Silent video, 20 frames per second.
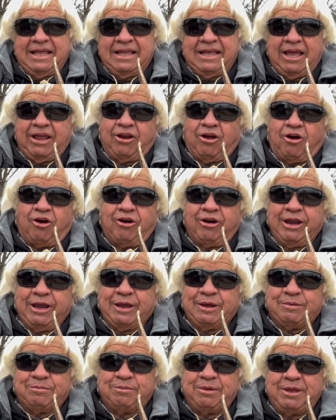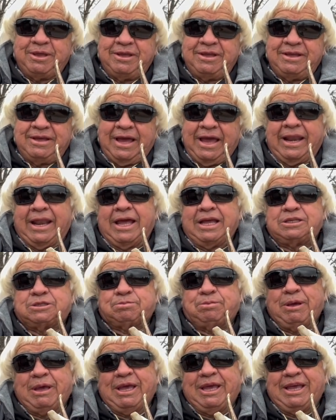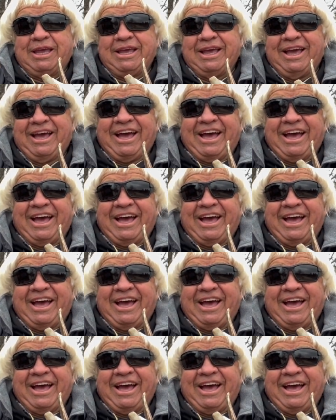and RM and HP.